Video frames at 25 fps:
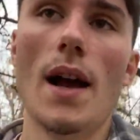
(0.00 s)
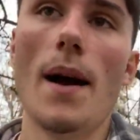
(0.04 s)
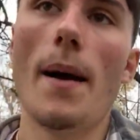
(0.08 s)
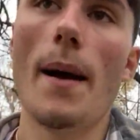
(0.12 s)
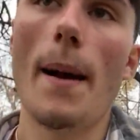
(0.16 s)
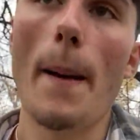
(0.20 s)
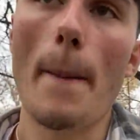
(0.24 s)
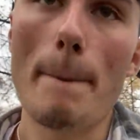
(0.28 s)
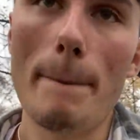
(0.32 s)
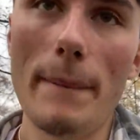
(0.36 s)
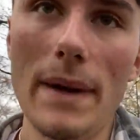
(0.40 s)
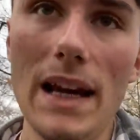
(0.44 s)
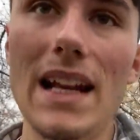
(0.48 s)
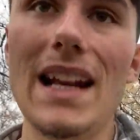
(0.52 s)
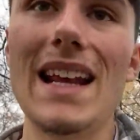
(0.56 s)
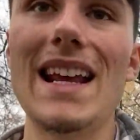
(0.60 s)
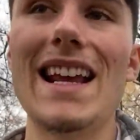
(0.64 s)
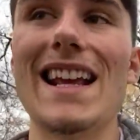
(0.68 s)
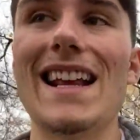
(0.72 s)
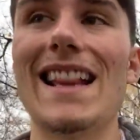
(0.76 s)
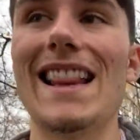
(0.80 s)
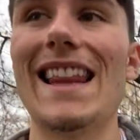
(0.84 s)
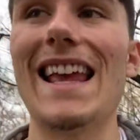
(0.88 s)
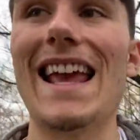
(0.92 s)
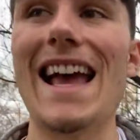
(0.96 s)

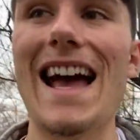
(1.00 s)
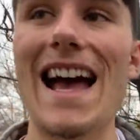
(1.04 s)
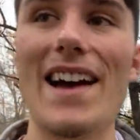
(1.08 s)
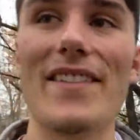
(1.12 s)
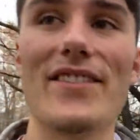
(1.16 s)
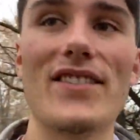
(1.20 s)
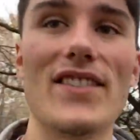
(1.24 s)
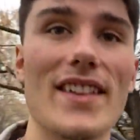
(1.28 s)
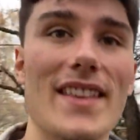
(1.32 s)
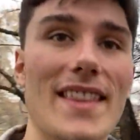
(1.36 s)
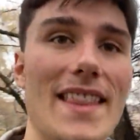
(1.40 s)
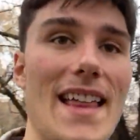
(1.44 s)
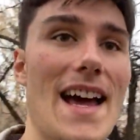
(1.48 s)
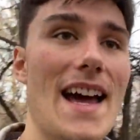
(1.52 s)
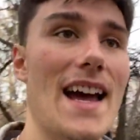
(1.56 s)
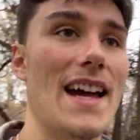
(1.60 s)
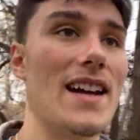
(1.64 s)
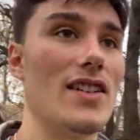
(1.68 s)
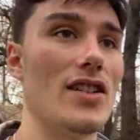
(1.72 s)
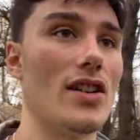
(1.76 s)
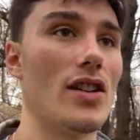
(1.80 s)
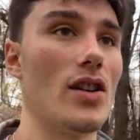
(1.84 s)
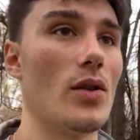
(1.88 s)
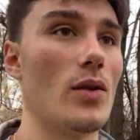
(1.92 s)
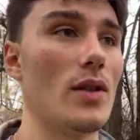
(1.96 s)
Immediately after that,
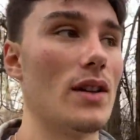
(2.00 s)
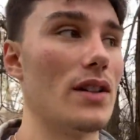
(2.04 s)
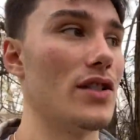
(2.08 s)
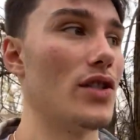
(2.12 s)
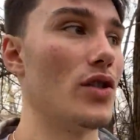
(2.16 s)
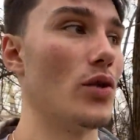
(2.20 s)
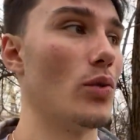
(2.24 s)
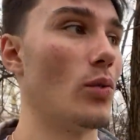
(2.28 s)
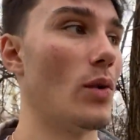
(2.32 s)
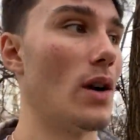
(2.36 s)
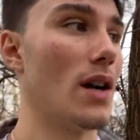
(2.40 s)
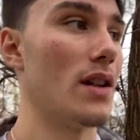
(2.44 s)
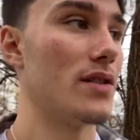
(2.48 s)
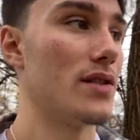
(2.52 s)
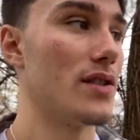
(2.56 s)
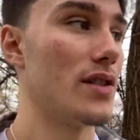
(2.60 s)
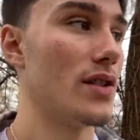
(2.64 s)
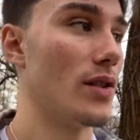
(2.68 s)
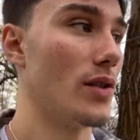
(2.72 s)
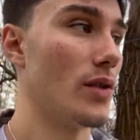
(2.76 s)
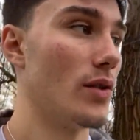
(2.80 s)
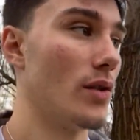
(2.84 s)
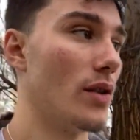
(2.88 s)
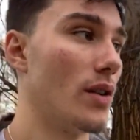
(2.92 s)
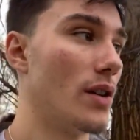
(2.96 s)
you're going to want
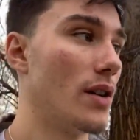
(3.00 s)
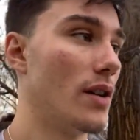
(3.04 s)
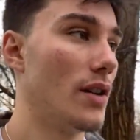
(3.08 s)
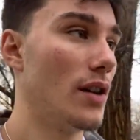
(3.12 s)
to,